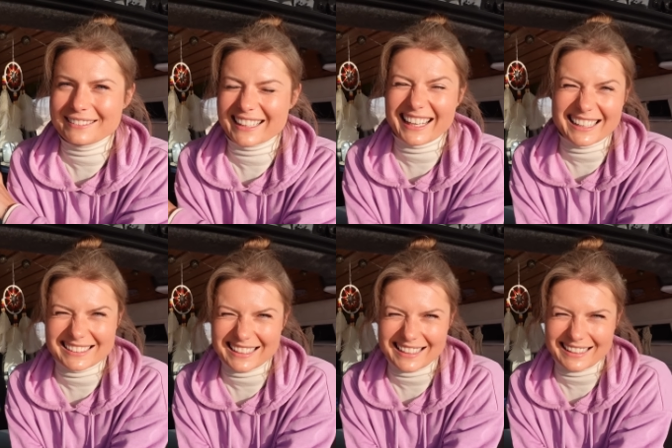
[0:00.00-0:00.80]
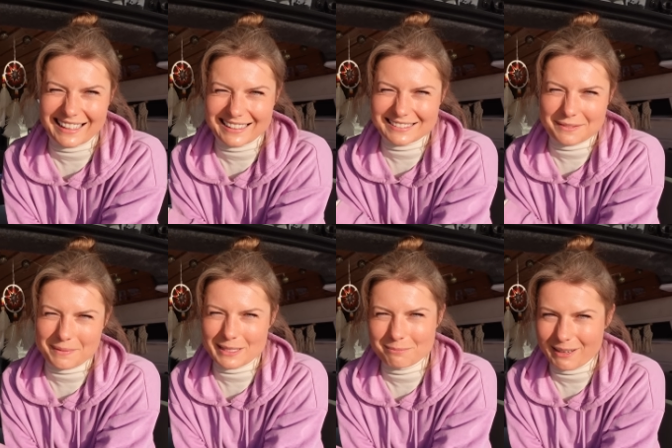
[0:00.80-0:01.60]
the kitchen is the
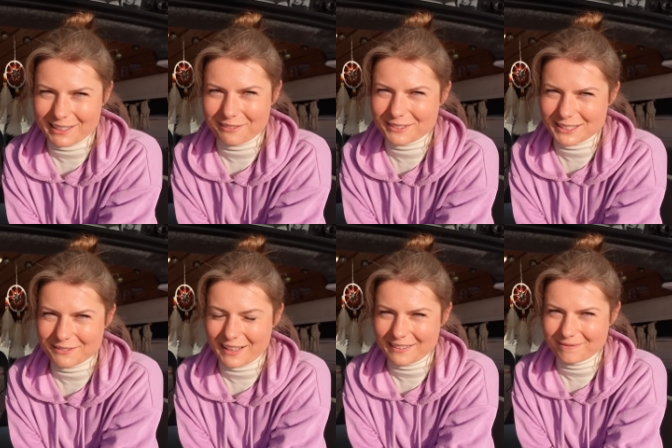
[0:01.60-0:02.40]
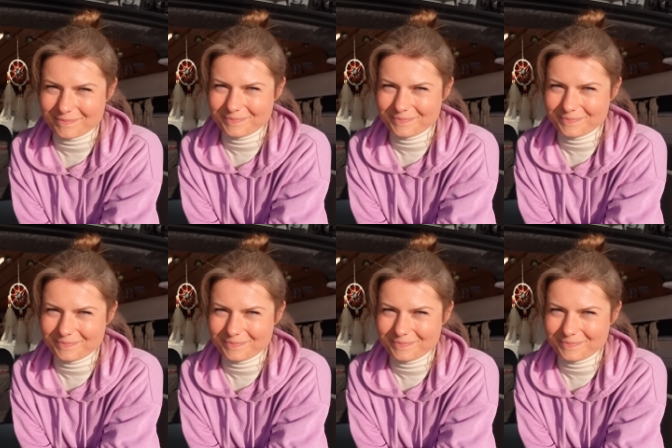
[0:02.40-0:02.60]
best part of this van,